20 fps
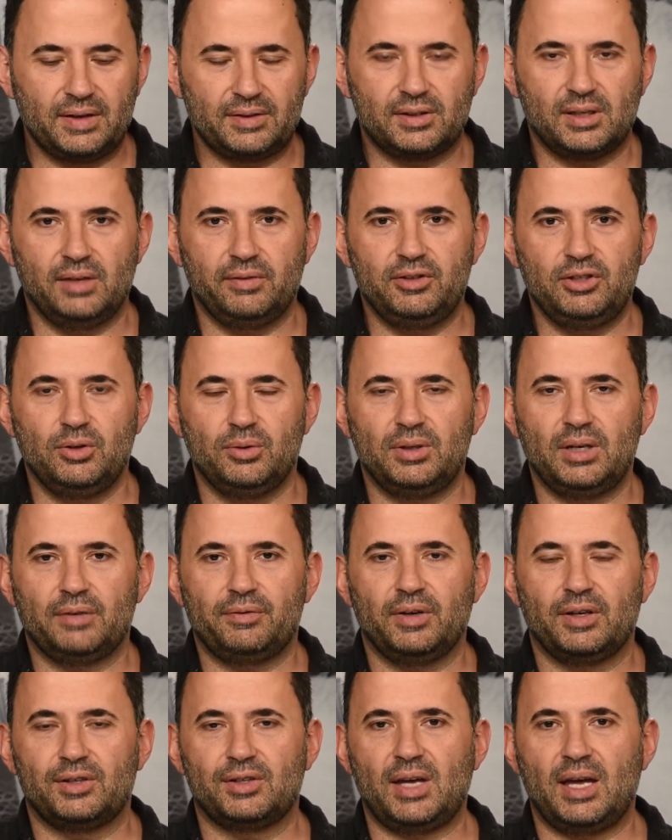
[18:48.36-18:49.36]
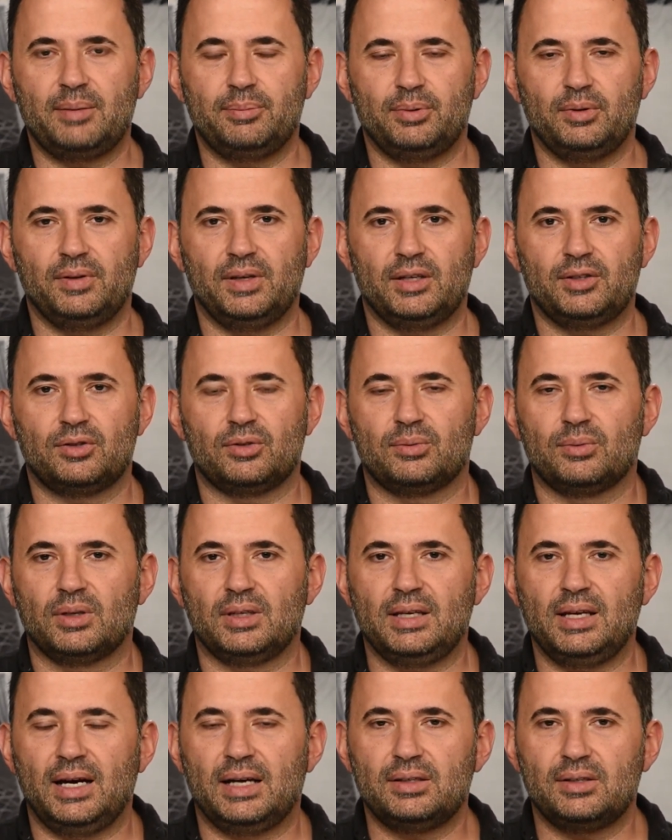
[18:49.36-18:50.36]
that's given you enough example there to
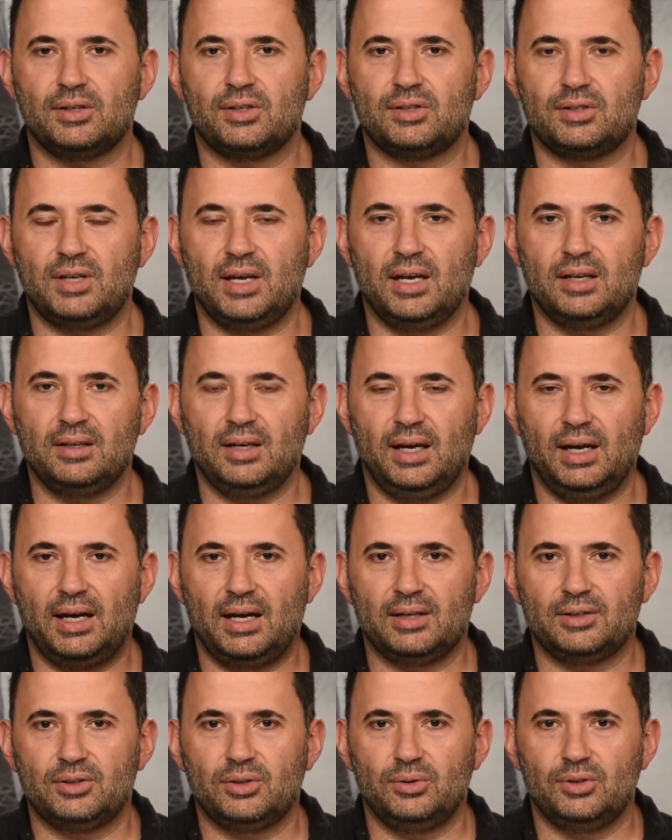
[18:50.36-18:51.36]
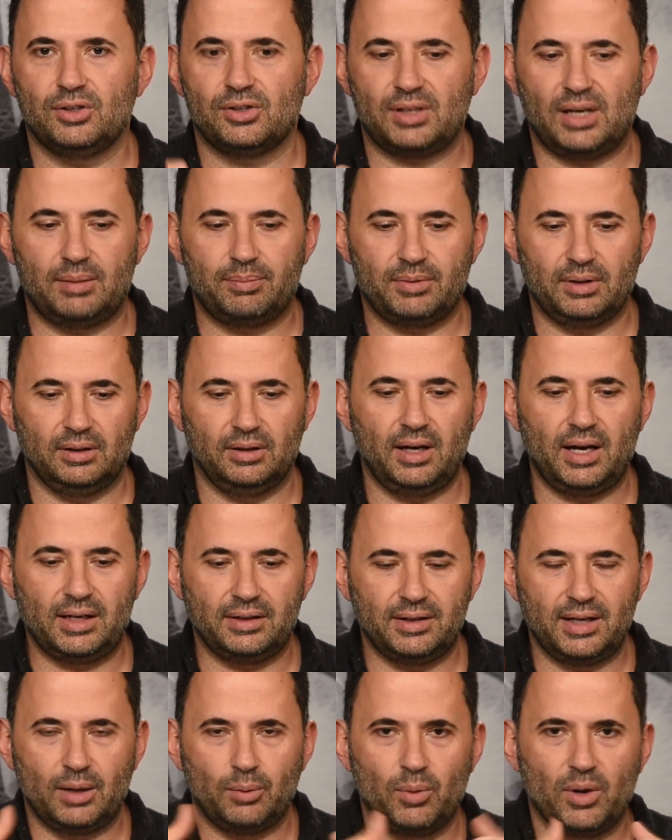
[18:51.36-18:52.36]
really understand how to shape the
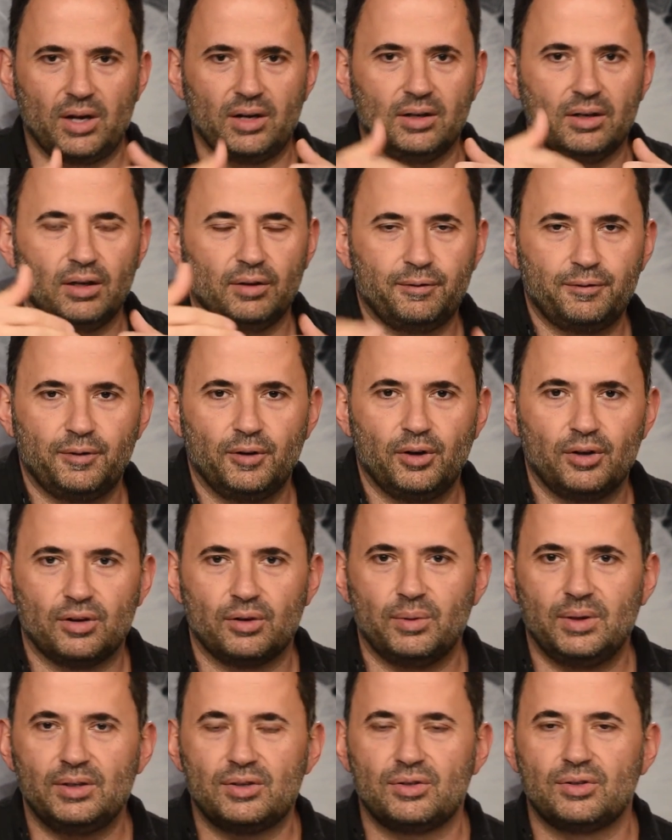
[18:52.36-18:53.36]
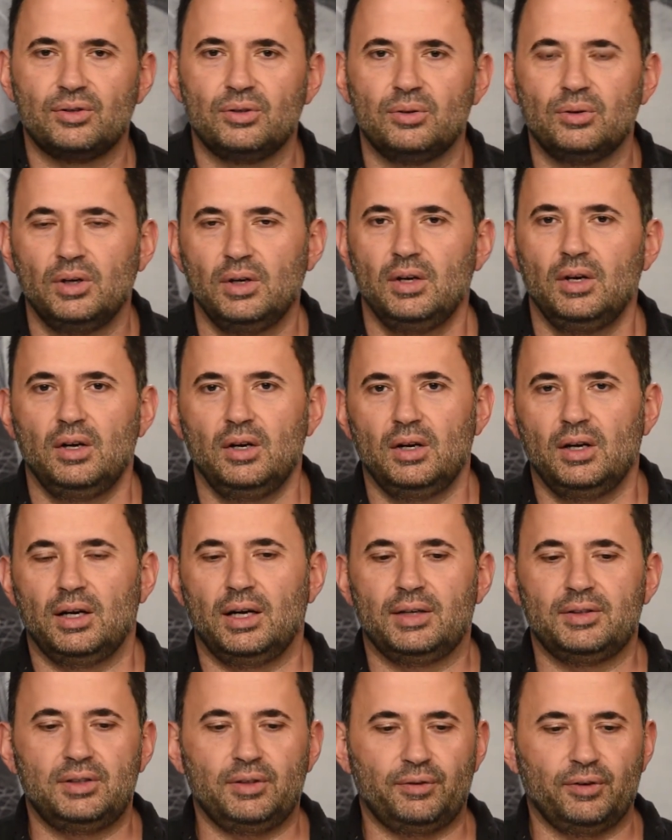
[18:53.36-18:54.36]
light. Now we're going to go further into
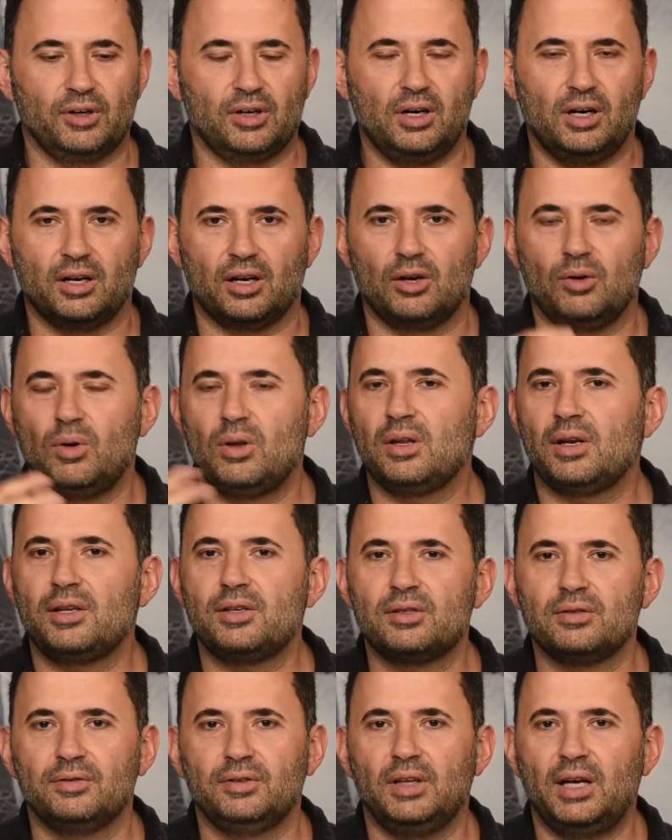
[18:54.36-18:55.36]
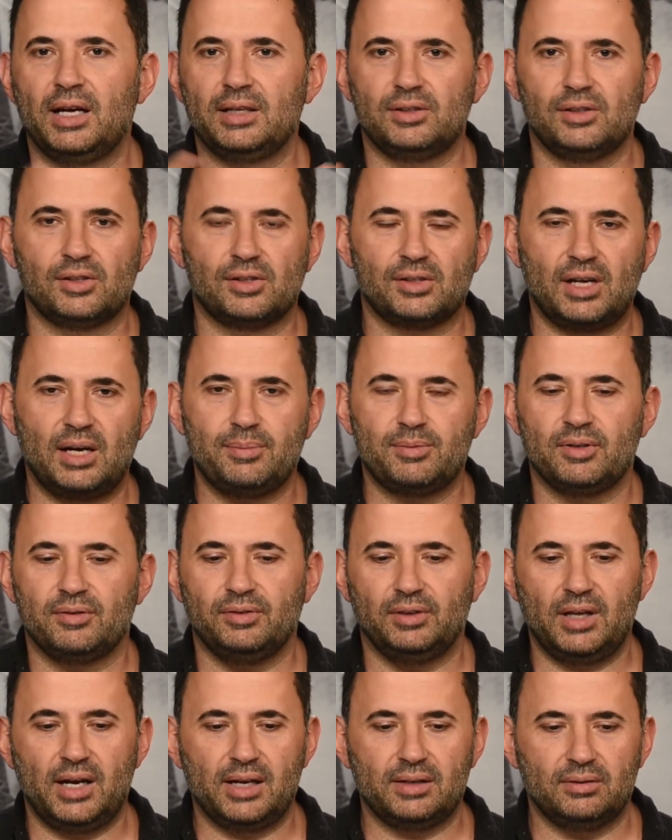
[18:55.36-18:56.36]
different kind of qualities of light and shapes of
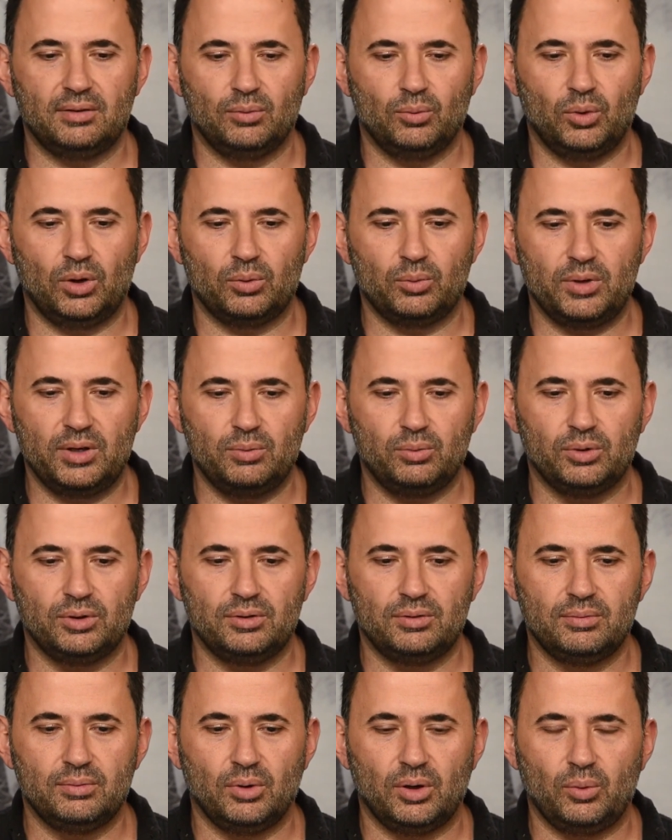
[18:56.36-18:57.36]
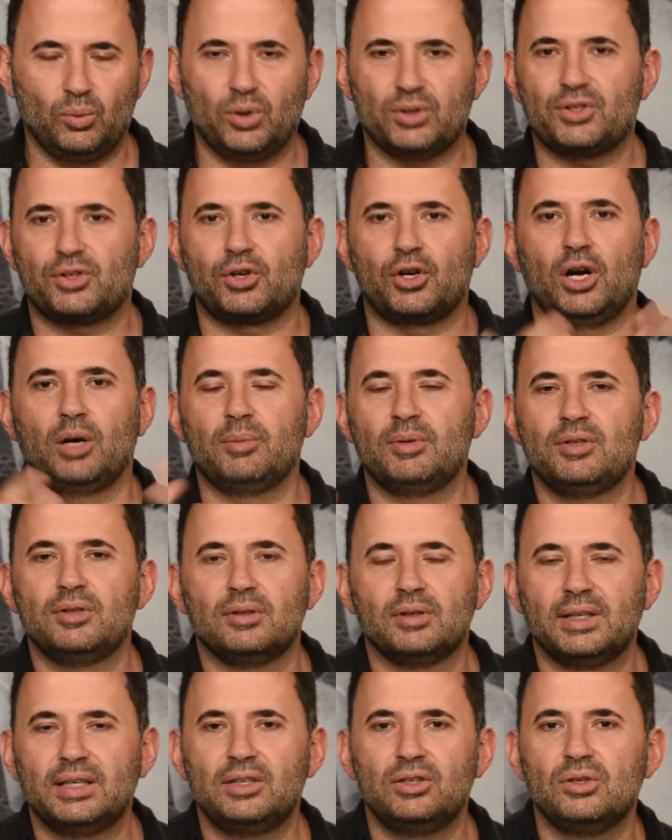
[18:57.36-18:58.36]
light, and what's
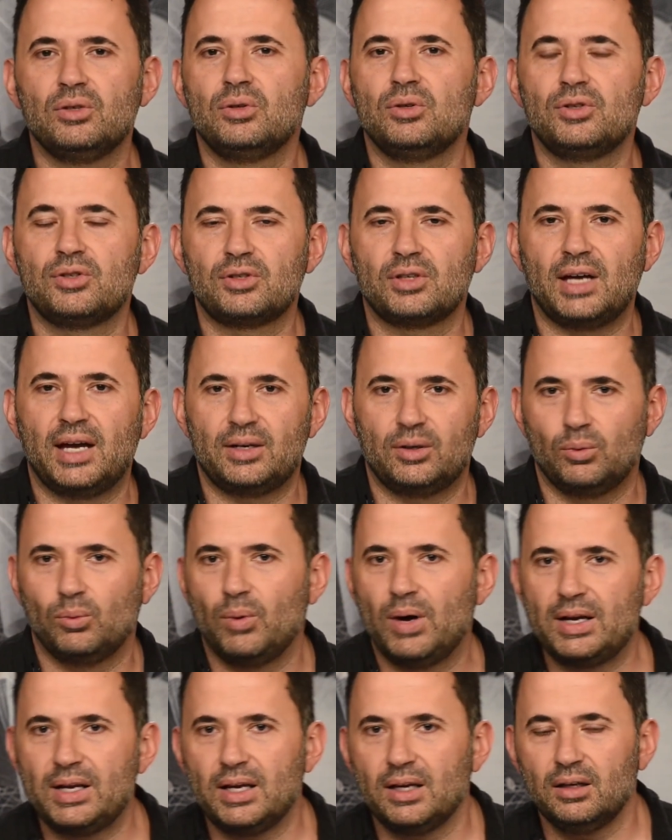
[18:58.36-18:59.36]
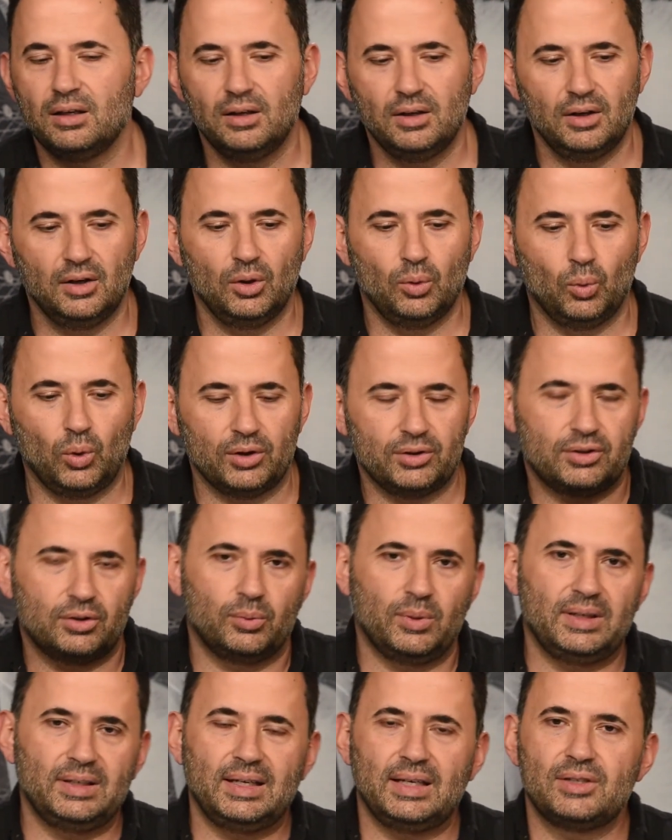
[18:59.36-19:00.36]
commonly used at a wedding, what do
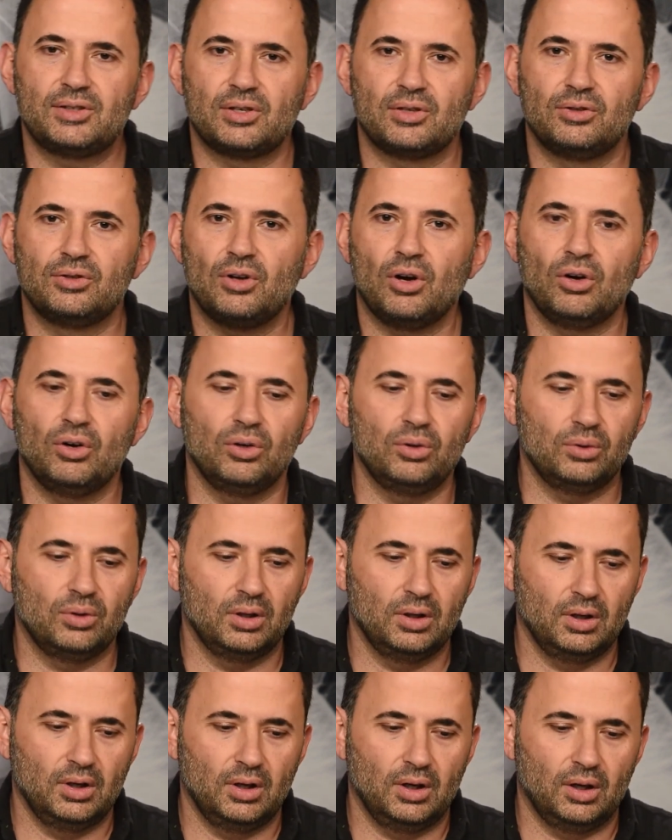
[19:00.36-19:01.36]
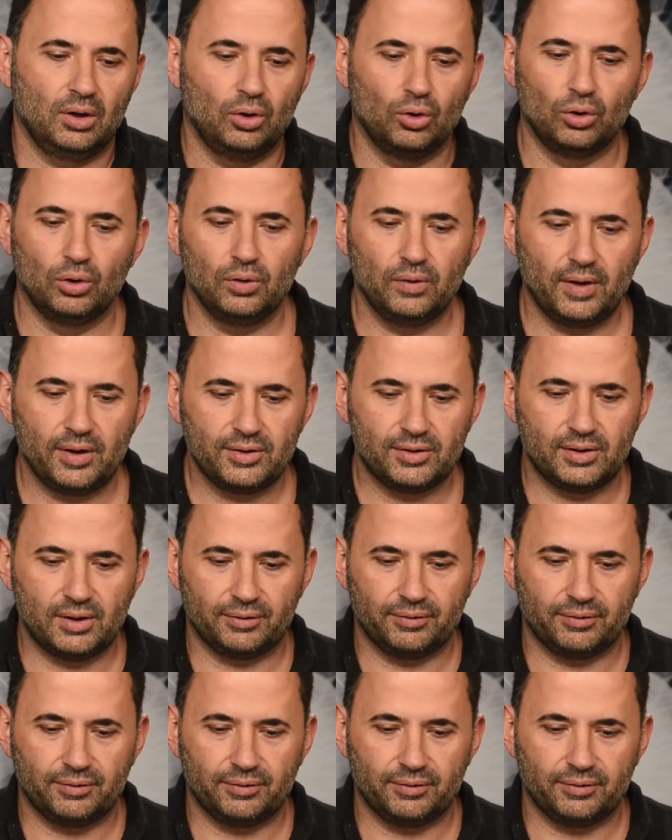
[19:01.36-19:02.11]
we need to know, all those